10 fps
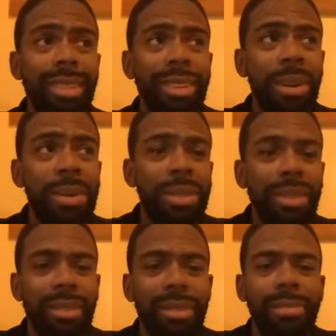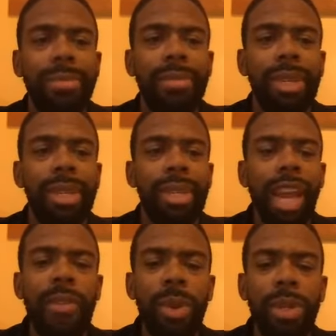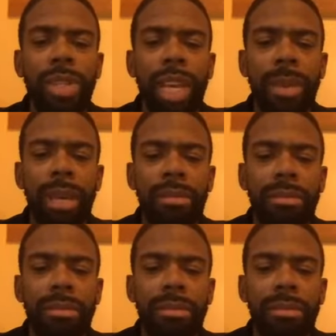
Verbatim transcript: No? Everyone see me?